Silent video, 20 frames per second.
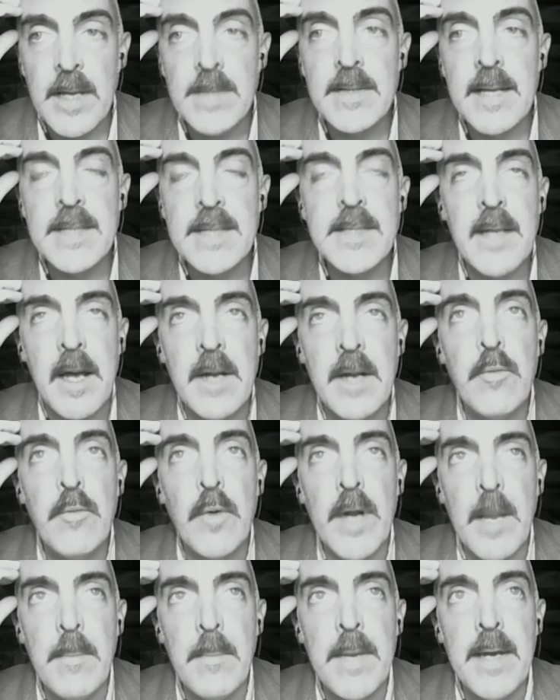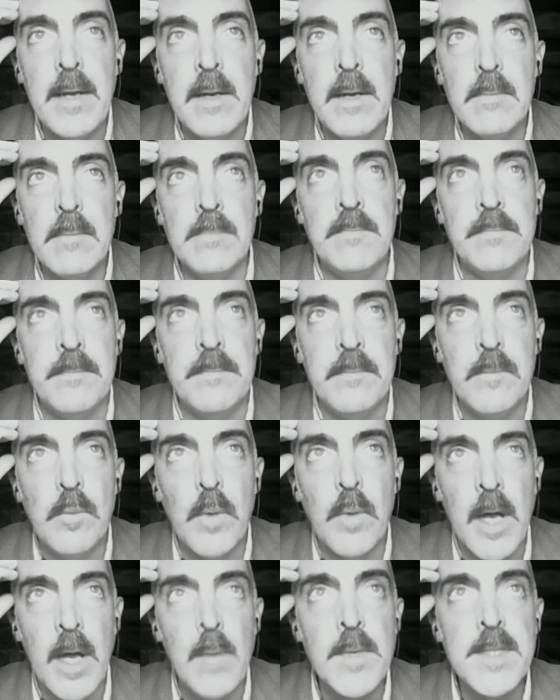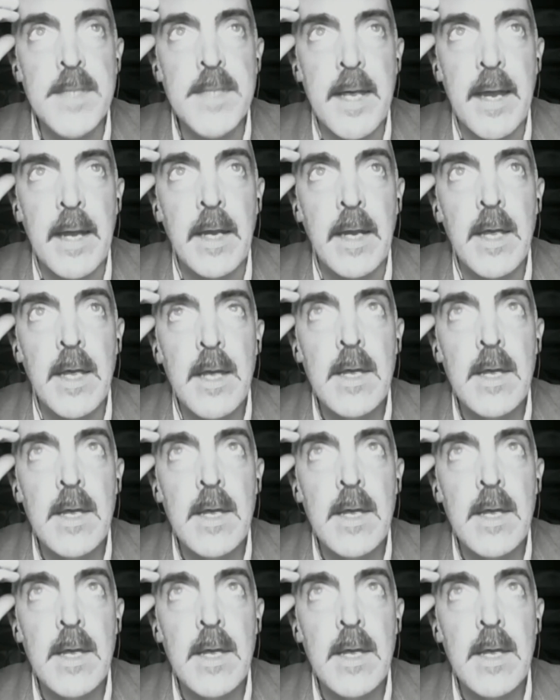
that's kind of what I mean when I was saying,